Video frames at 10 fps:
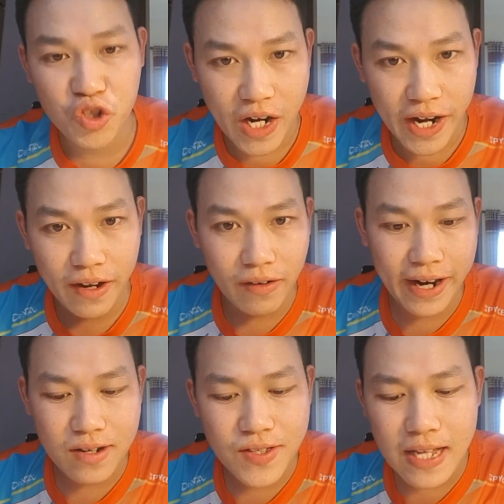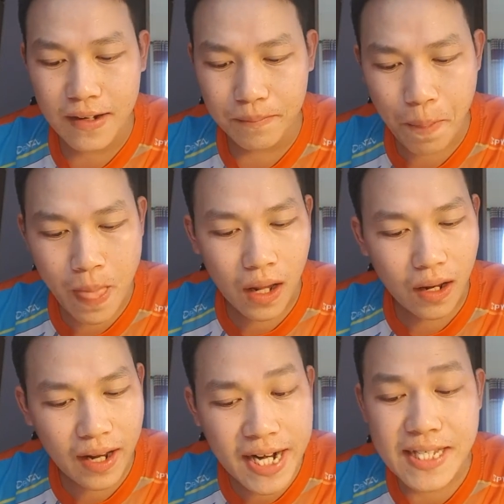today. Okay, let's start.
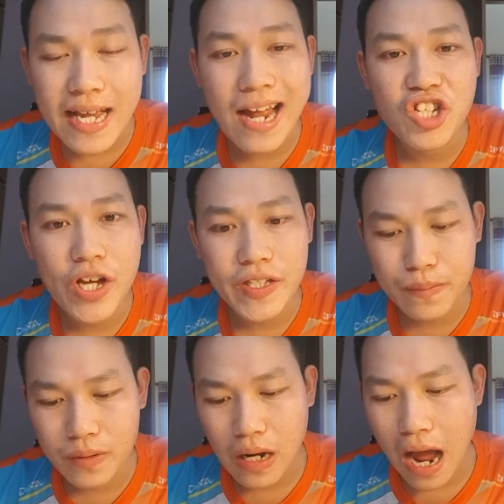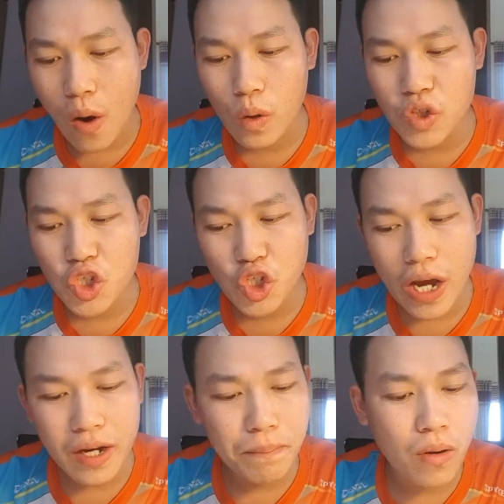Ladies and gentlemen, I want to
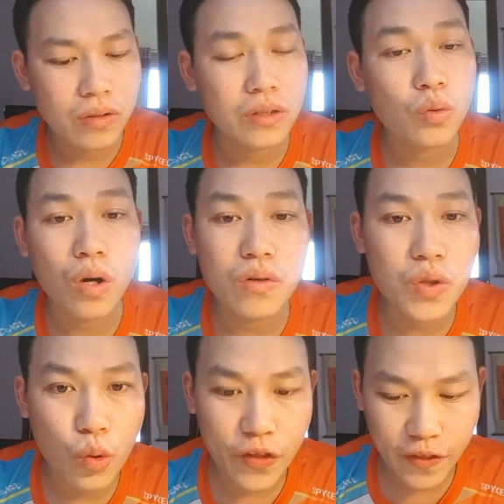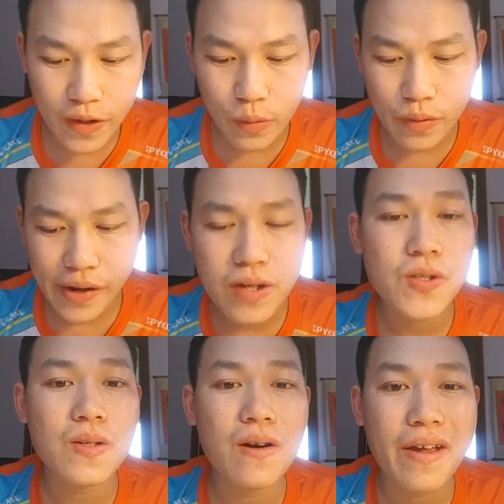share an important quote with you.
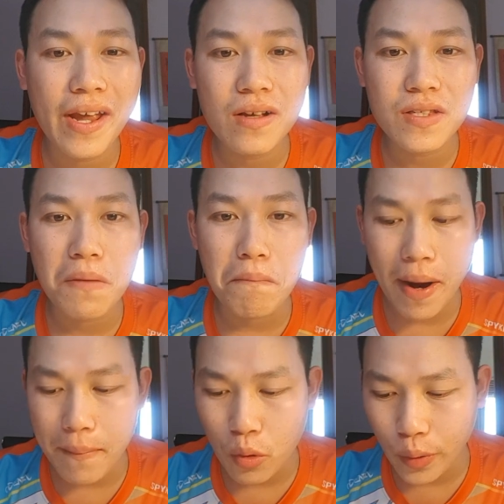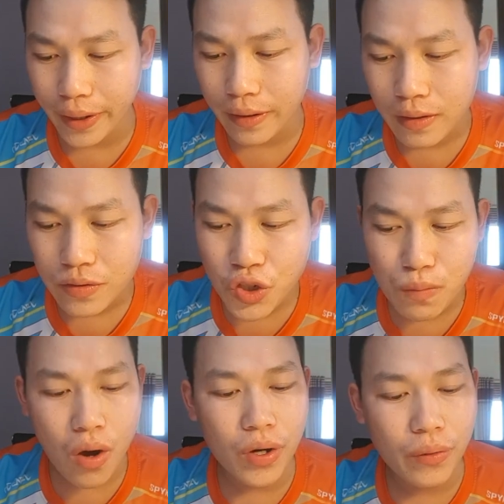Yesterday is a memory,
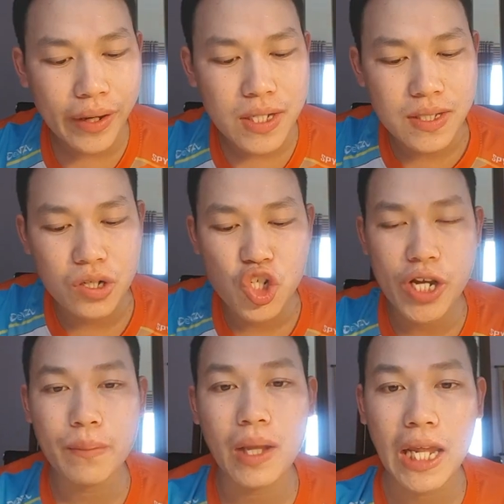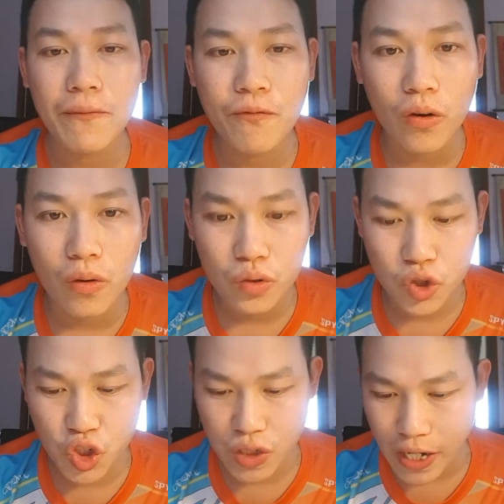tomorrow is a dream. Live for
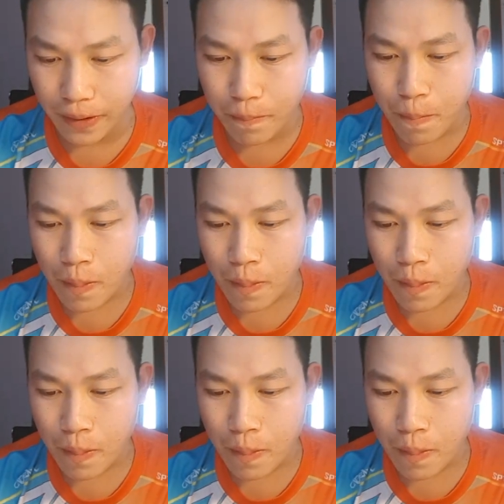today.